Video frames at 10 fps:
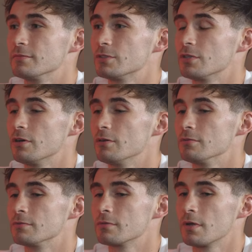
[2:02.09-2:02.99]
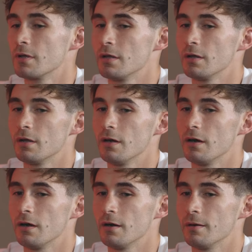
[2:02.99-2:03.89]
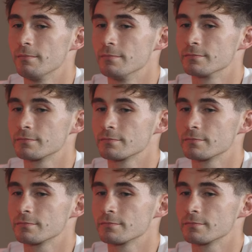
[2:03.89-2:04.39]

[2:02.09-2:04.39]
So, um,